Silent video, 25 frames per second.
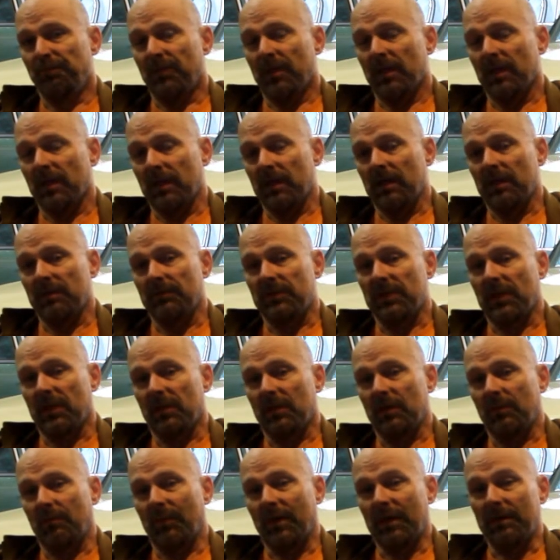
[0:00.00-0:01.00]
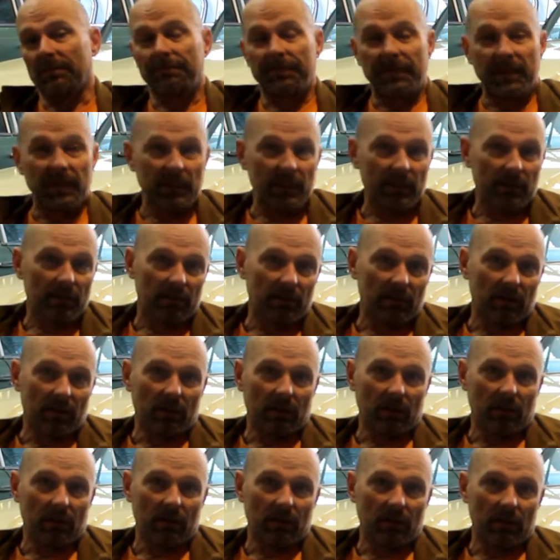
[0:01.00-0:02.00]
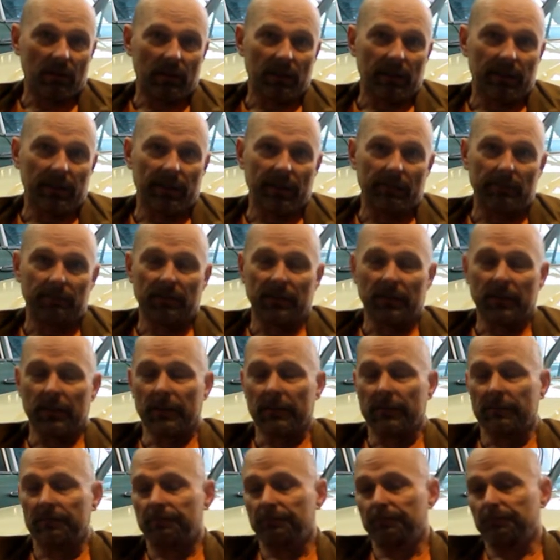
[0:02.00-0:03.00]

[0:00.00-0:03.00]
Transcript: Now it comes down to buffing it. I have